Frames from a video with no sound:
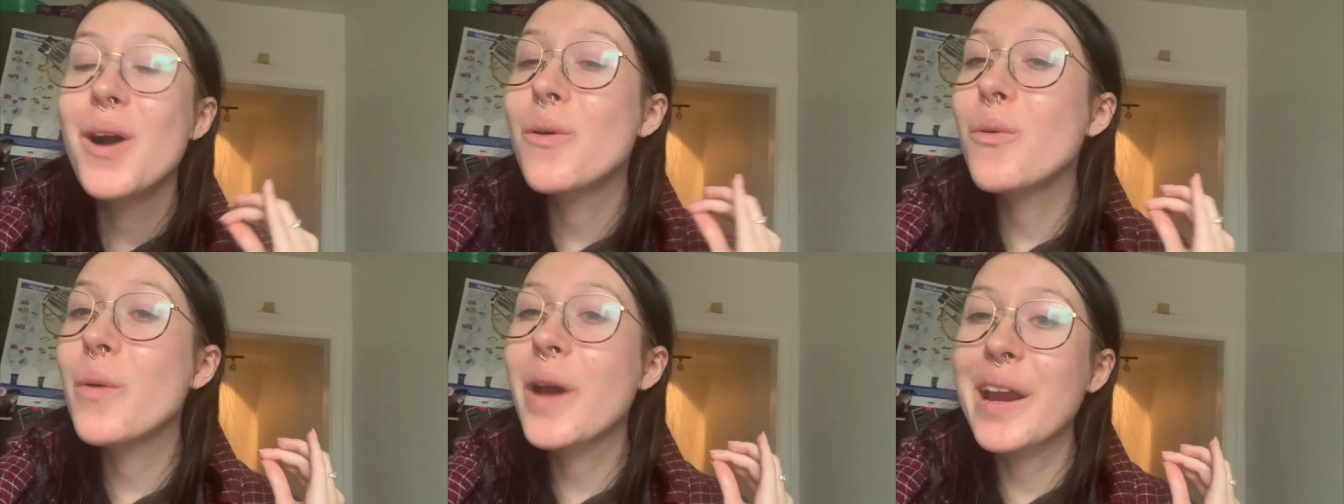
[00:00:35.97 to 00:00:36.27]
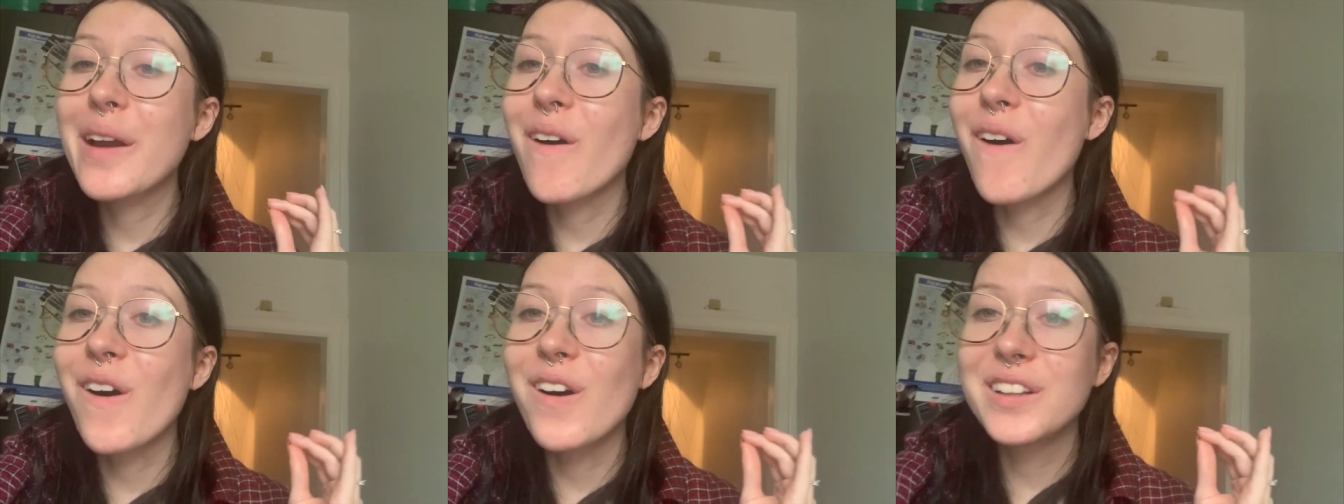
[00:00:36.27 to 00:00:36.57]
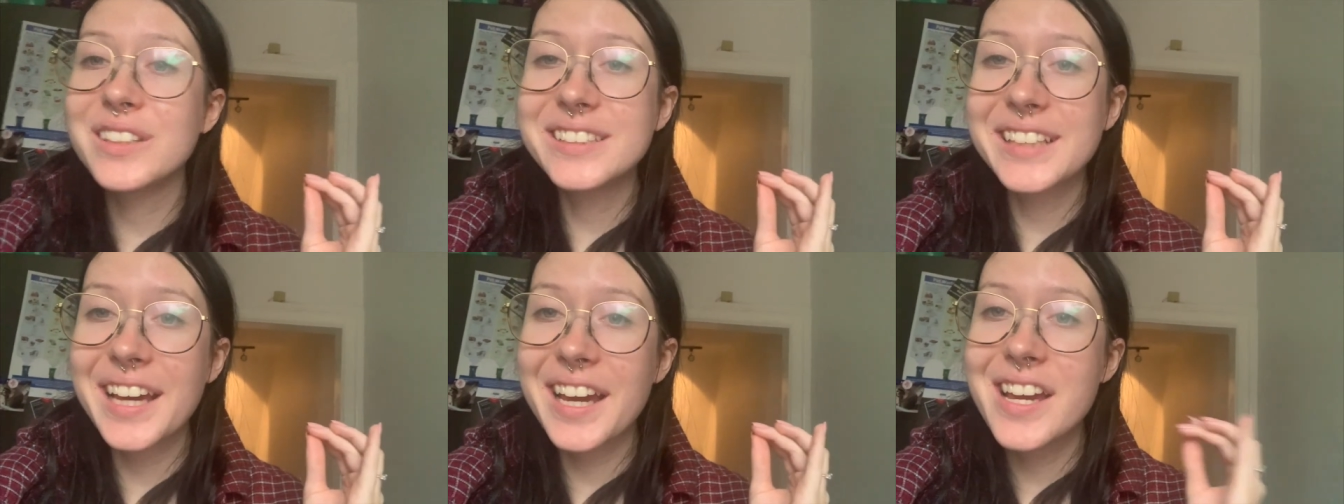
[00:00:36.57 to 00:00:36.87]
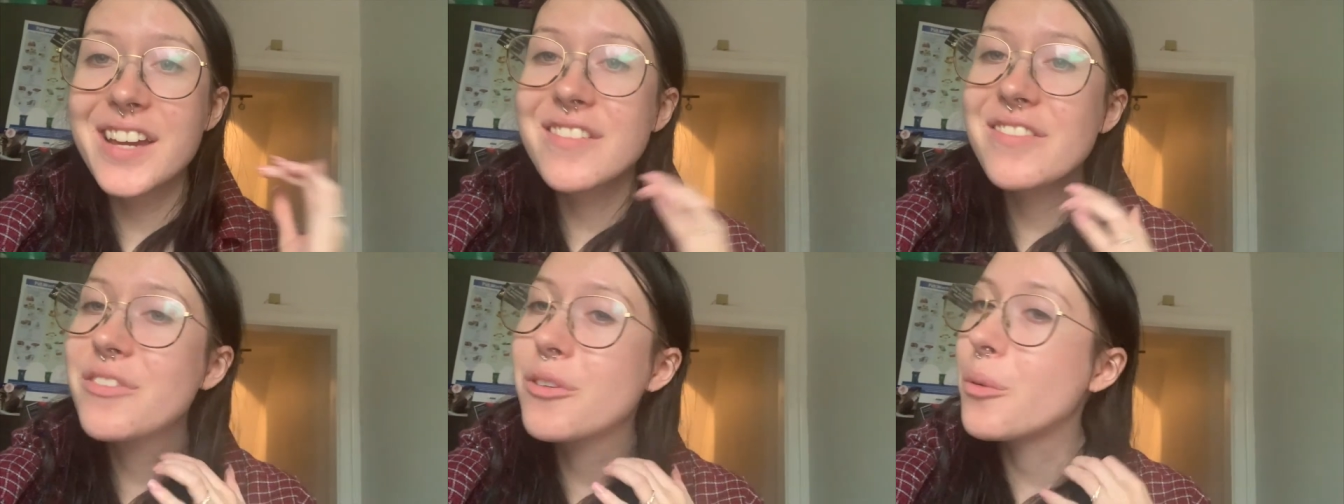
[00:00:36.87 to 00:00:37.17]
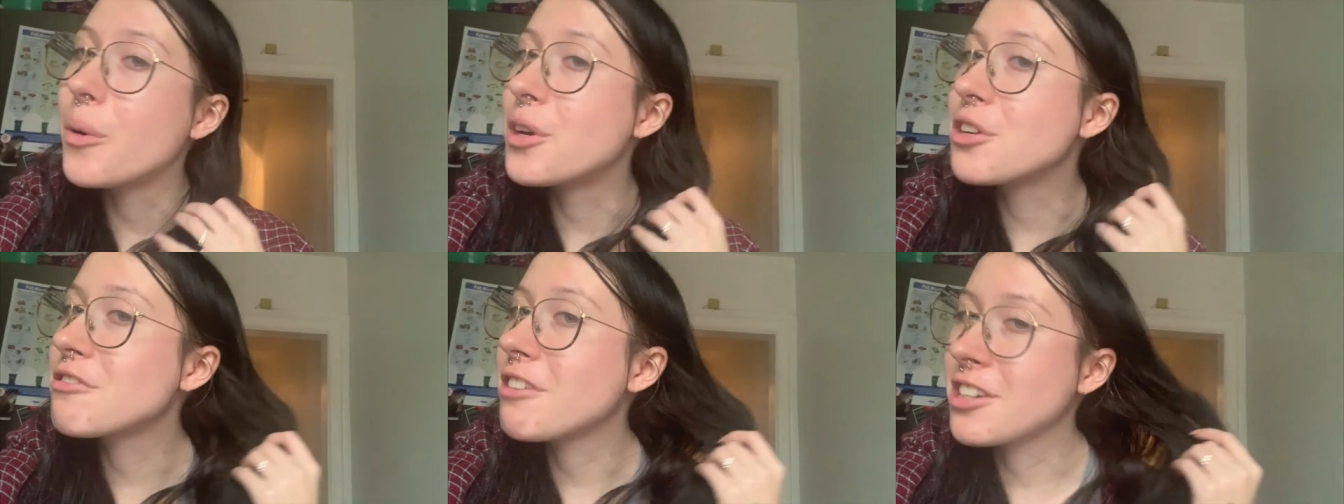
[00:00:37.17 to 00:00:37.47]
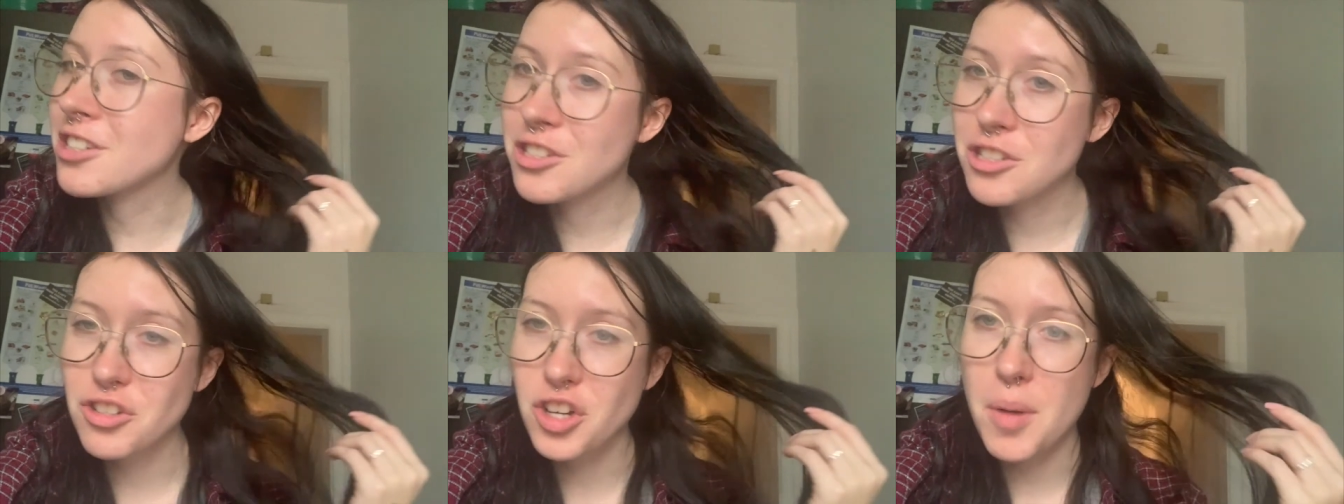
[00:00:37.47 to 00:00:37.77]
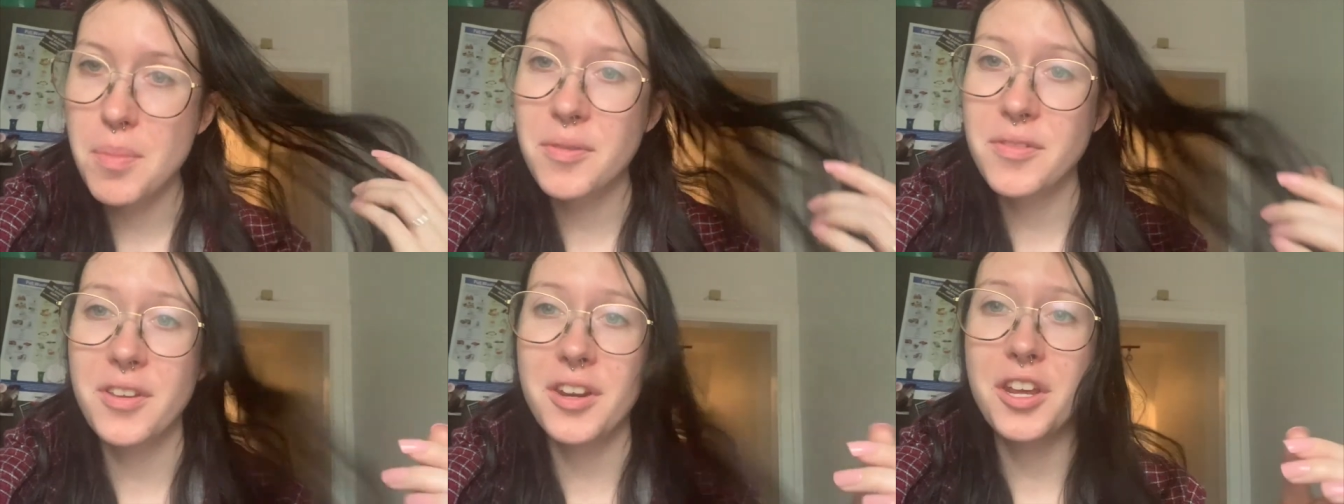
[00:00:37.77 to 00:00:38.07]
wait all day for One Direction to
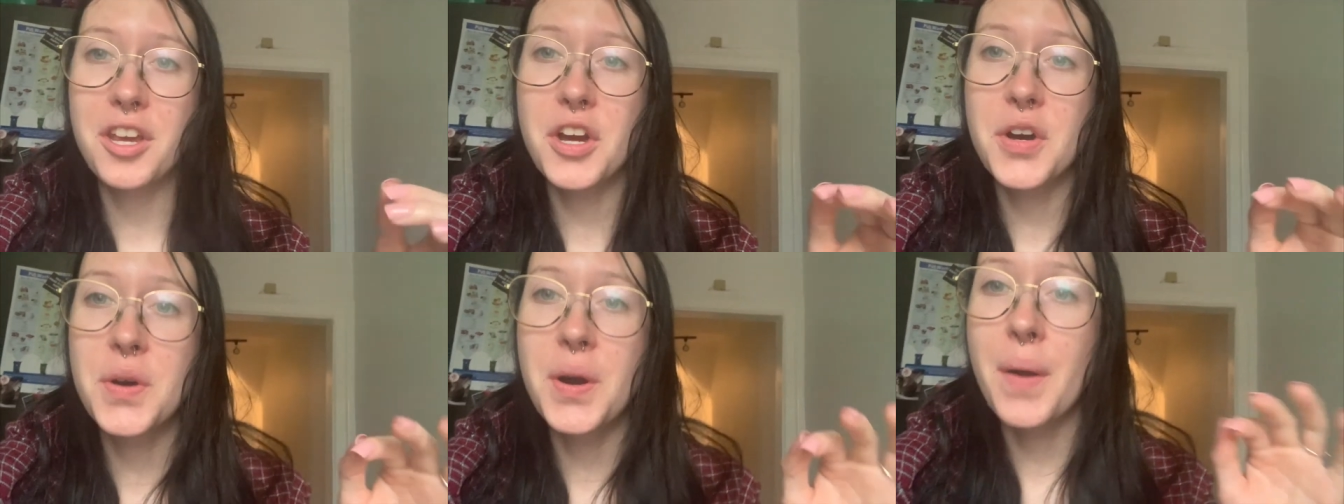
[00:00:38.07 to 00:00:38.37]
drop a video.